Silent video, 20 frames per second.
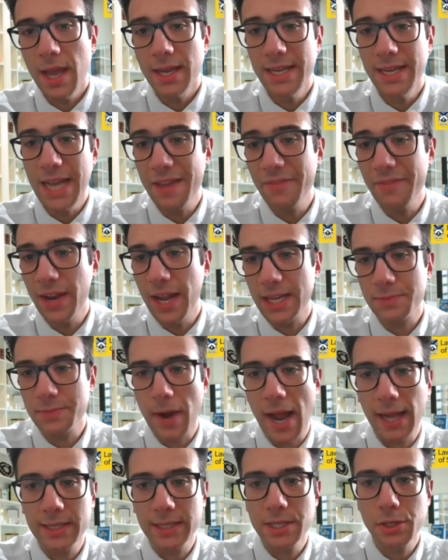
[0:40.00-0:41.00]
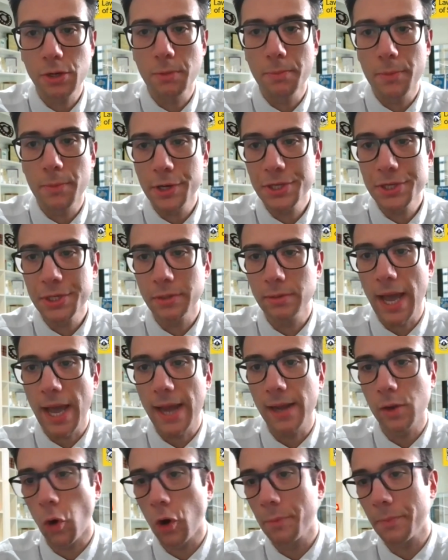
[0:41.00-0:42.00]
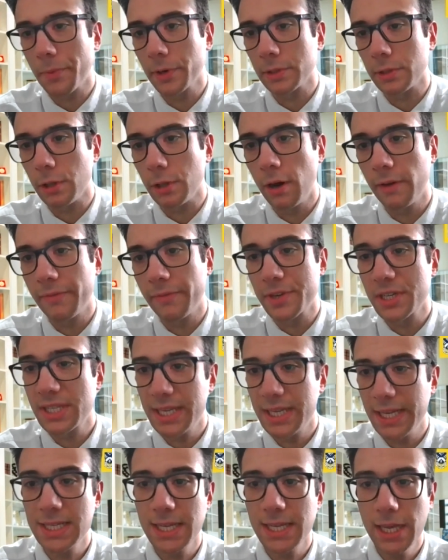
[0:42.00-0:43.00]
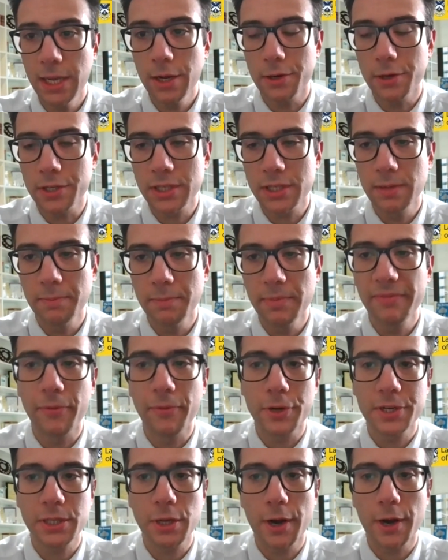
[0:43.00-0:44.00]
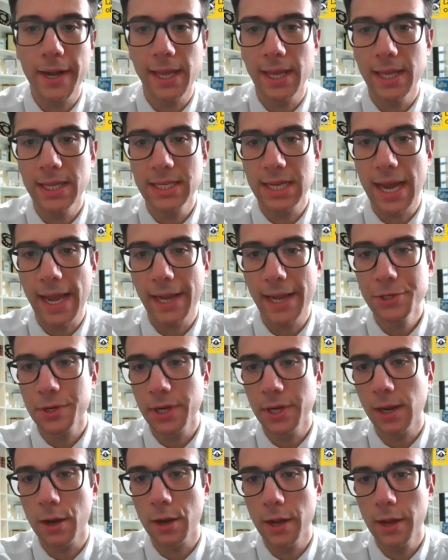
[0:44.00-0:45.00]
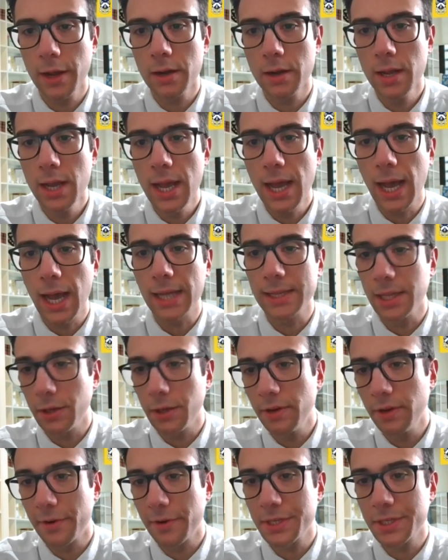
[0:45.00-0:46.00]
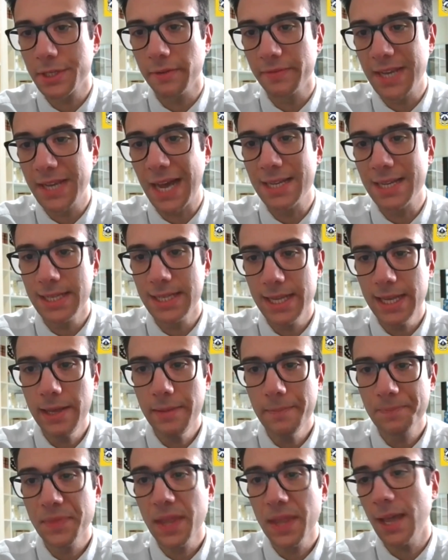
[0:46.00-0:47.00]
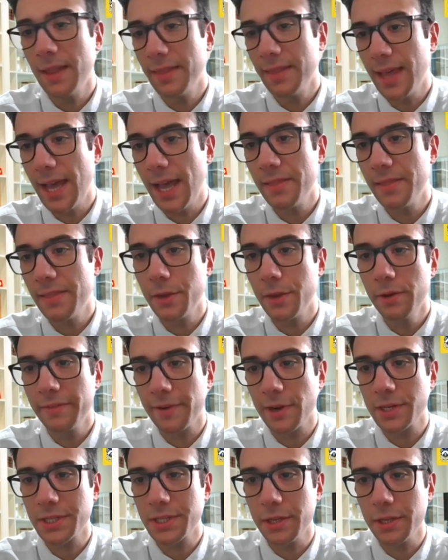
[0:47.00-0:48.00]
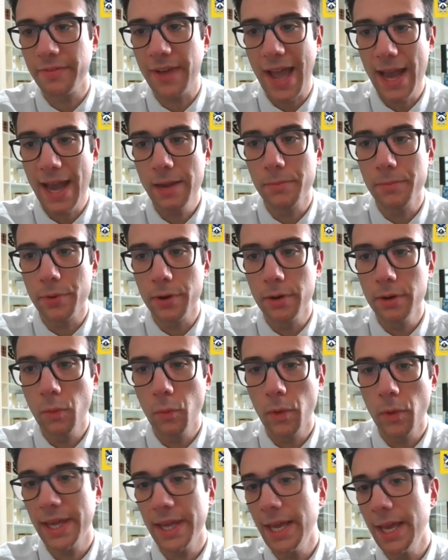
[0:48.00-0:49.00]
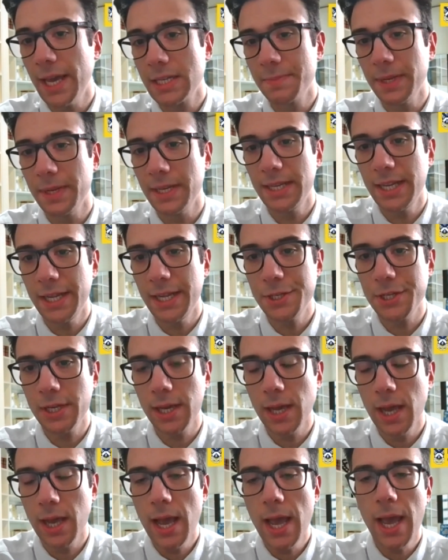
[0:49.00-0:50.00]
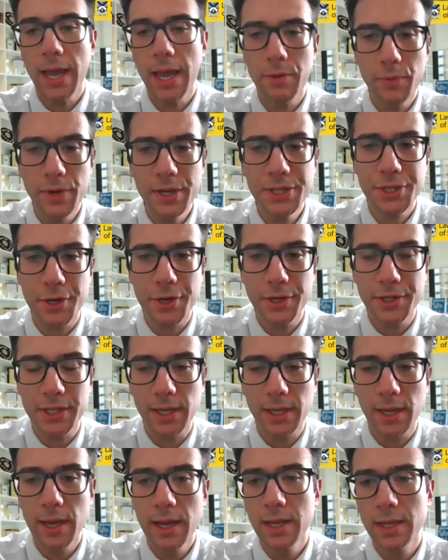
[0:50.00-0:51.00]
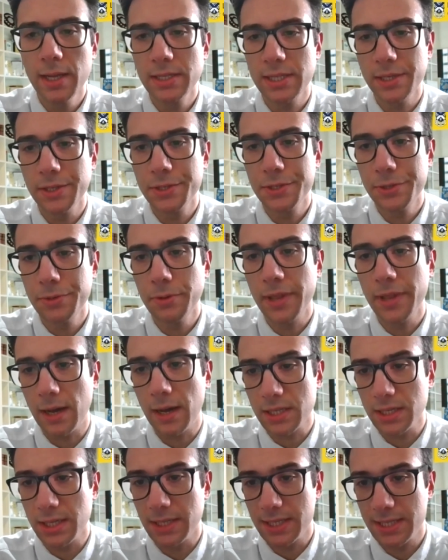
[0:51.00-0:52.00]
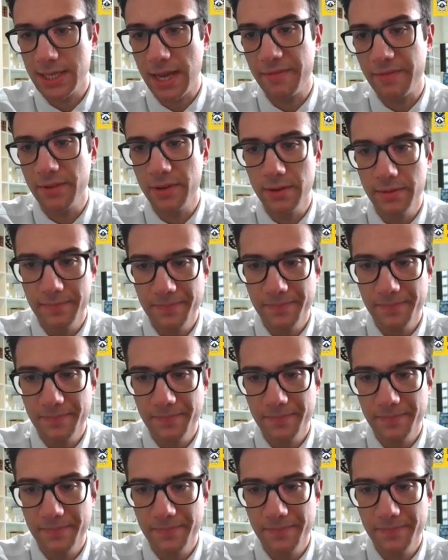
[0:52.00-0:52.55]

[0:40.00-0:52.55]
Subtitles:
David has practiced commercial and corporate law for 6 years before starting his lecturing career at the University of Dundee and then the University of Edinburgh, where he has been teaching and researching since 2007.